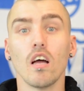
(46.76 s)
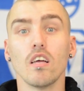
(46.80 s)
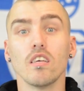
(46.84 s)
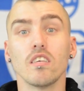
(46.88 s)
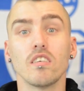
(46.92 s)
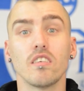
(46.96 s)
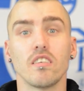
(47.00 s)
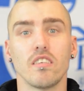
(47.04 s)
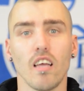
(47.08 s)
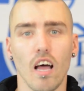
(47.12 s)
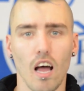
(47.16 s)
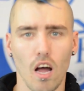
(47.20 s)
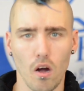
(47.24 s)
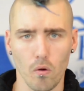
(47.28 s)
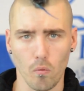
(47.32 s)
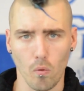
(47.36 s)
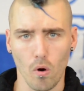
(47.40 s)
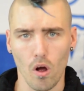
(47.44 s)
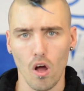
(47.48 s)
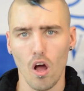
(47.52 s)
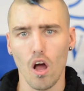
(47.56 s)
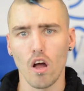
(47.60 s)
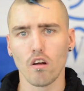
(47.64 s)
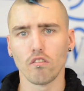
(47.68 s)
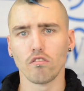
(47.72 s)
So,
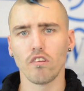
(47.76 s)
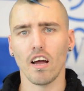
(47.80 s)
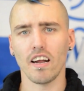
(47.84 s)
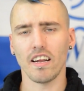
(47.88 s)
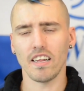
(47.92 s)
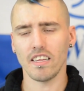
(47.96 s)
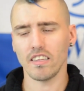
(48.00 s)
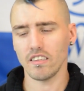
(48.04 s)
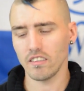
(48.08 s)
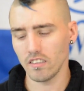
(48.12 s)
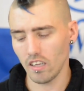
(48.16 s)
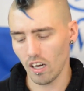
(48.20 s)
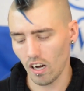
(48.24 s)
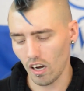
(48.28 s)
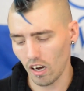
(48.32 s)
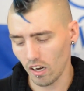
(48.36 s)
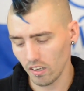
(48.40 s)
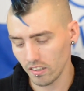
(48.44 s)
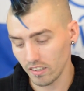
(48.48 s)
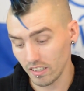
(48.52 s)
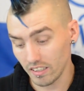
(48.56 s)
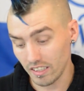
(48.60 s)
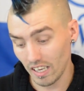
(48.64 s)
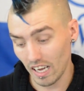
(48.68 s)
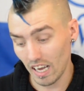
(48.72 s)
Reading start
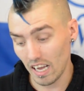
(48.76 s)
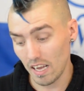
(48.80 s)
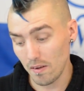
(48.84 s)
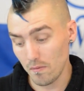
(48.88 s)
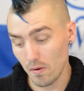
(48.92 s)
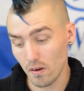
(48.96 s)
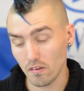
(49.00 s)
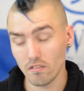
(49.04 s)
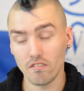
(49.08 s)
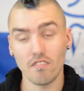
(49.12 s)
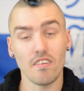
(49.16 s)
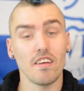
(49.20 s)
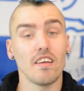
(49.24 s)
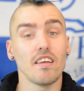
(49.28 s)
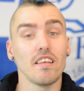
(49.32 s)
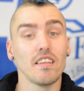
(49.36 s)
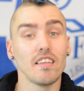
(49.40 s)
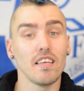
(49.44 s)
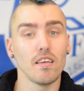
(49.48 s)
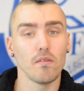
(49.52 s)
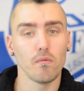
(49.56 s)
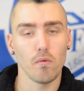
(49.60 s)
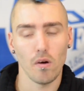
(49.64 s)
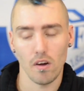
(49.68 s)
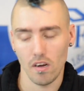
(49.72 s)
off the game
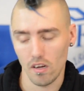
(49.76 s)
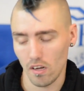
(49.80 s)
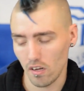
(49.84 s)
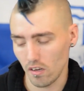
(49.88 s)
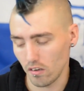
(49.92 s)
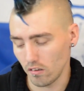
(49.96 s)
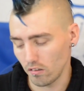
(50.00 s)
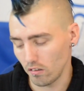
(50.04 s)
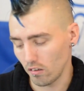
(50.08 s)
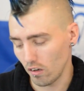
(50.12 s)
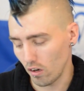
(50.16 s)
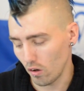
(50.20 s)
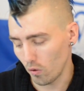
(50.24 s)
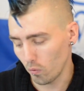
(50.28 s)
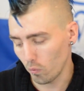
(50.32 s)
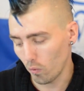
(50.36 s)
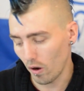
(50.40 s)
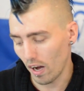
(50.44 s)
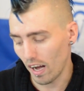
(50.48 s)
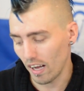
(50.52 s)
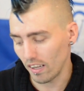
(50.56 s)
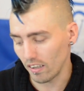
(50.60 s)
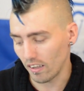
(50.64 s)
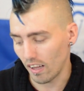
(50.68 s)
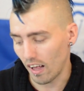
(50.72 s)
really
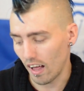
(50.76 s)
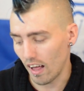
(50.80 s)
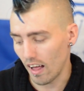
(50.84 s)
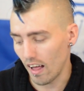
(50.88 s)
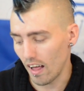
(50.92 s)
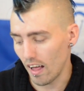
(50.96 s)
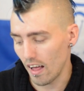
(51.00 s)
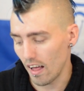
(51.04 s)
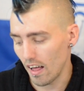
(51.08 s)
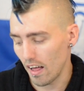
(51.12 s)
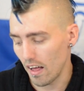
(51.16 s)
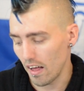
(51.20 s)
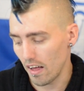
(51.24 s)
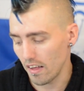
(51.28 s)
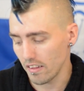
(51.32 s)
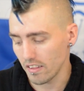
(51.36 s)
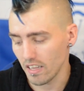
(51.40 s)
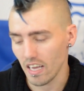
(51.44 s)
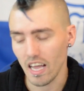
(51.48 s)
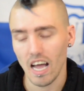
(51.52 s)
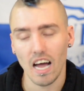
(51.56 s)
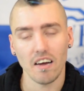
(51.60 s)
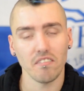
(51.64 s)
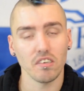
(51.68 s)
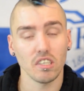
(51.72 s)
well.
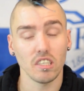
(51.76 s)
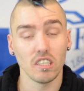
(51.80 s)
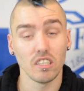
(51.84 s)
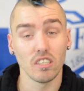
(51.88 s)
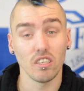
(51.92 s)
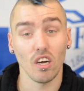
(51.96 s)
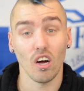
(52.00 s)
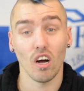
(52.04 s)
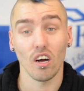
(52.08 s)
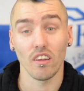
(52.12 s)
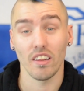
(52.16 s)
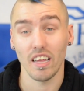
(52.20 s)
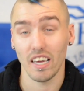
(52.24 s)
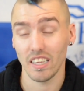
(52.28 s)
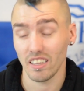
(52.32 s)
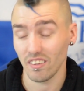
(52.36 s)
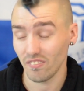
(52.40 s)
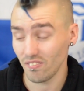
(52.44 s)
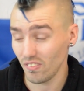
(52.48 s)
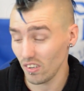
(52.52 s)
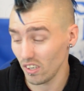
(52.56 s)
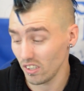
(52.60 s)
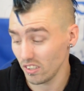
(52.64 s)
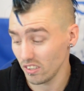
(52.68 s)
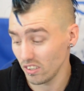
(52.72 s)
They have a shot, they had the
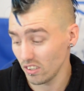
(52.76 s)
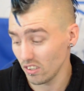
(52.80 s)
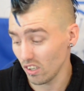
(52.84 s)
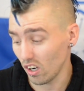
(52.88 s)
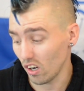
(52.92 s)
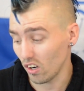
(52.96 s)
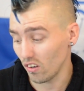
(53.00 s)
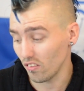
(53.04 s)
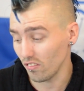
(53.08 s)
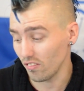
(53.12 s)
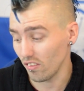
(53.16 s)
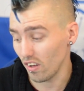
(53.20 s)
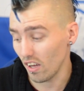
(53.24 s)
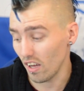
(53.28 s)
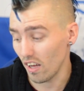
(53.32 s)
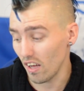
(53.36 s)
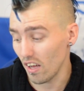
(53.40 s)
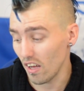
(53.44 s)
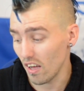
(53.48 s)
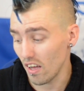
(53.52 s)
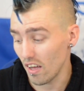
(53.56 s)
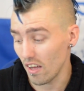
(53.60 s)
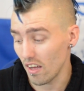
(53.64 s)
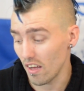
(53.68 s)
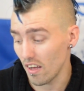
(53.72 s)
first shot
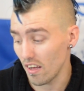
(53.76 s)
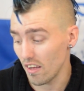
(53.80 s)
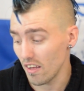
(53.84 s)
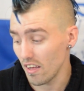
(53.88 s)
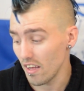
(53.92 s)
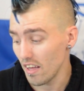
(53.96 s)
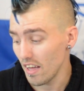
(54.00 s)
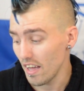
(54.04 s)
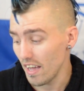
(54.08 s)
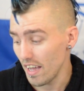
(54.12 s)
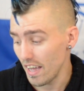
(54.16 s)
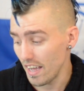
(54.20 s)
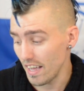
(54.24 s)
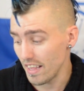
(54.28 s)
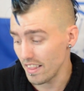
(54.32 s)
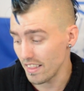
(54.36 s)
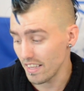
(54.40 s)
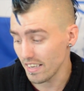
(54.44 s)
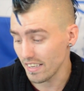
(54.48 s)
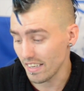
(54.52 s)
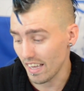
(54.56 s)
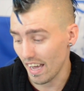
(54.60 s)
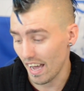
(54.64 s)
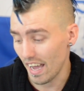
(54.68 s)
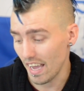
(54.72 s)
in
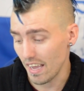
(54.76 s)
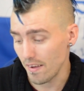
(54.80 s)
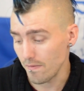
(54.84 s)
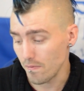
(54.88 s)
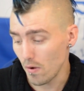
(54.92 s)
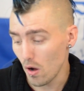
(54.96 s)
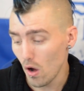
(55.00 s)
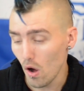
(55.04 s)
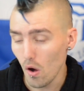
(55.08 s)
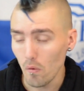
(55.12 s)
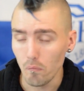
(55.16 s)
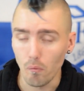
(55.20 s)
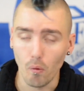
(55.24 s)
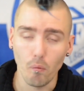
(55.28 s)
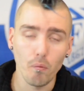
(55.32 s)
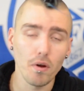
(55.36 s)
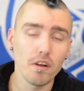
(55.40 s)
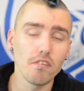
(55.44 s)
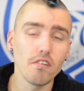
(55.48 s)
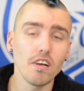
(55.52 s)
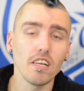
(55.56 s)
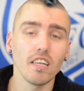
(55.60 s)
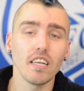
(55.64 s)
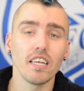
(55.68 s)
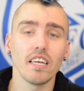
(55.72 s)
the game. But
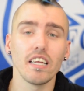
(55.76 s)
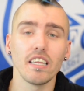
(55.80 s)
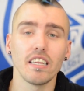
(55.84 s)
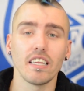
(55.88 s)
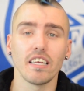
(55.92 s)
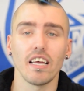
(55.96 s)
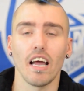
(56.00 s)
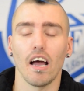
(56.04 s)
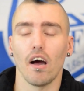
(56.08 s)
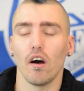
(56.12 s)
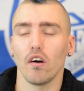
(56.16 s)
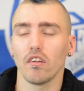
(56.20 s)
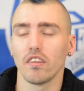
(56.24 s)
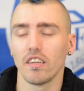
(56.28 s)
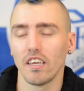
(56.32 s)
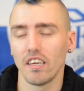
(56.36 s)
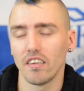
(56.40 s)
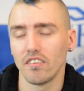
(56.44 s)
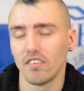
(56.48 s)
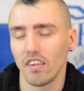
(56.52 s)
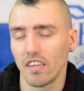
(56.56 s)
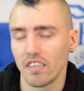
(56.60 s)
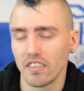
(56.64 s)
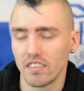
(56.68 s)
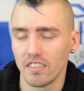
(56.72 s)
we really need to get off
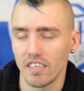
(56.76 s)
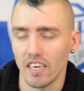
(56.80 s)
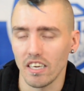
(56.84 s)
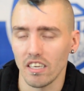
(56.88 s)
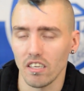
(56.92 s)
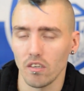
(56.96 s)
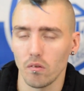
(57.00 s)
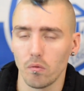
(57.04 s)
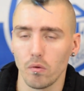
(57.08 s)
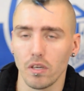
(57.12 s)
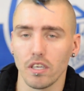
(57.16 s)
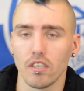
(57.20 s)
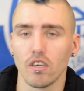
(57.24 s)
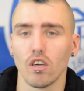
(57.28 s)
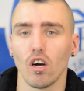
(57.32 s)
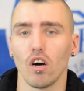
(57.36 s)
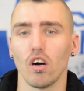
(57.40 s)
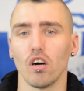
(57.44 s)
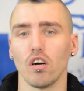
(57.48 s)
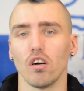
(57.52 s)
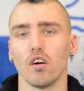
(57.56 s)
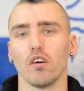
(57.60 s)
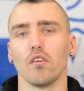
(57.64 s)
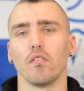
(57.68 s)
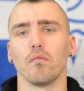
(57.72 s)
this jink we've
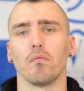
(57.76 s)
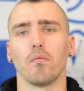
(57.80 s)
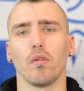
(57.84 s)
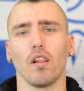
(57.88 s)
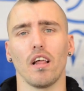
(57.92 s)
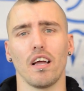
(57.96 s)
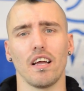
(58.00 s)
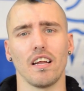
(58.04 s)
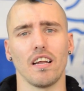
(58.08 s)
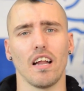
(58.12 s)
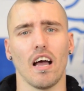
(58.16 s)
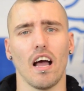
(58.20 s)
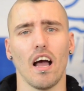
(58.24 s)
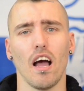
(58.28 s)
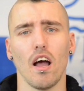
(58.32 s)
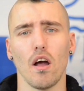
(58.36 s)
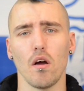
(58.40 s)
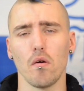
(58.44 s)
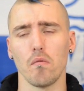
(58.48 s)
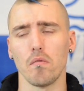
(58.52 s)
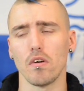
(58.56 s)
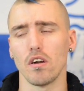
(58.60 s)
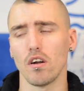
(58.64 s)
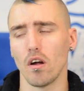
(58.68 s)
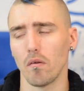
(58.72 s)
got playing at
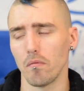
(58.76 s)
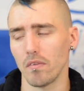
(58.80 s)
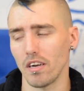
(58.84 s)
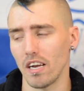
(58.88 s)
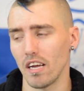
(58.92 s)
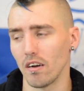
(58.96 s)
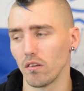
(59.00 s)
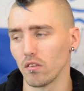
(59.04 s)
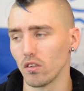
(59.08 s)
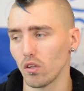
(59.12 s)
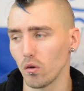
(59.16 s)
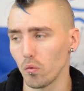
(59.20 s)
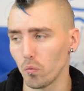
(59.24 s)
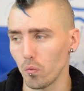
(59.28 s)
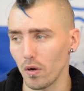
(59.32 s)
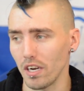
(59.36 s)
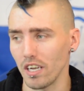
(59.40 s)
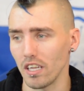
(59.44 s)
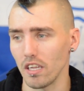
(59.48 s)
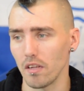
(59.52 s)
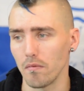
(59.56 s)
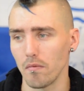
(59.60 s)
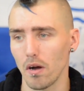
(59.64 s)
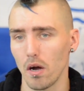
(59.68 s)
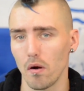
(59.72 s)
home and not being able to win
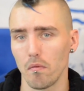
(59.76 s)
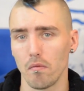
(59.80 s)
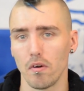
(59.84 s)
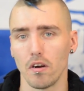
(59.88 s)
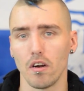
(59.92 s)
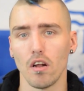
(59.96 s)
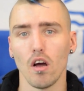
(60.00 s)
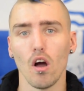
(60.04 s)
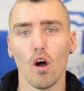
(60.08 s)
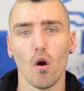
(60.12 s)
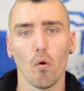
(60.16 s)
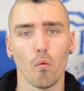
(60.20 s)
at the moment.